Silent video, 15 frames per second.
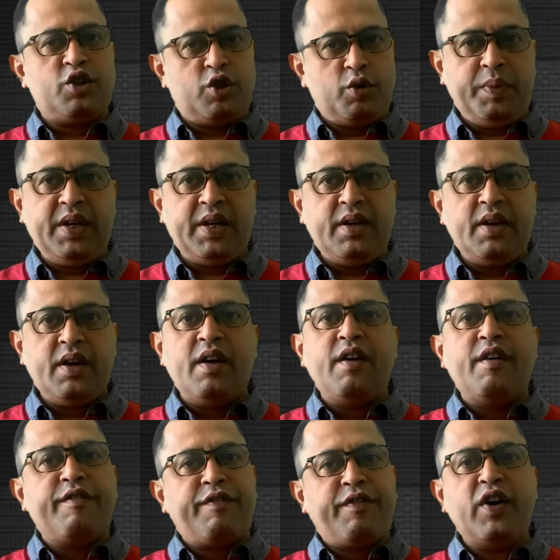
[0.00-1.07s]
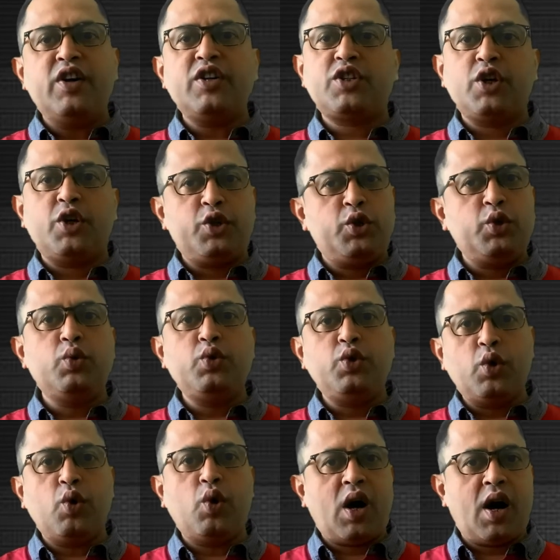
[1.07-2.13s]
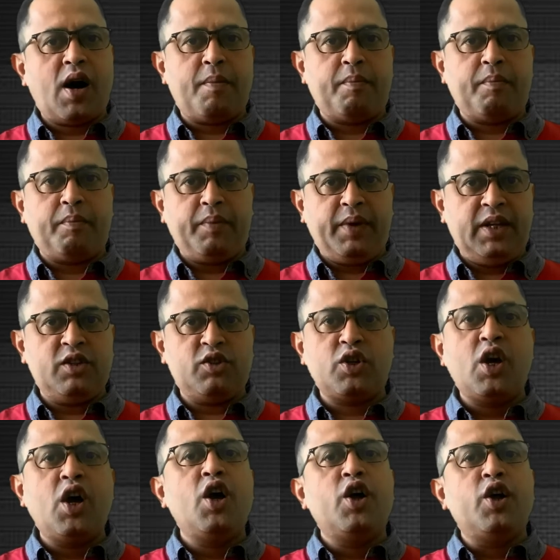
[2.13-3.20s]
To me, first do no harm means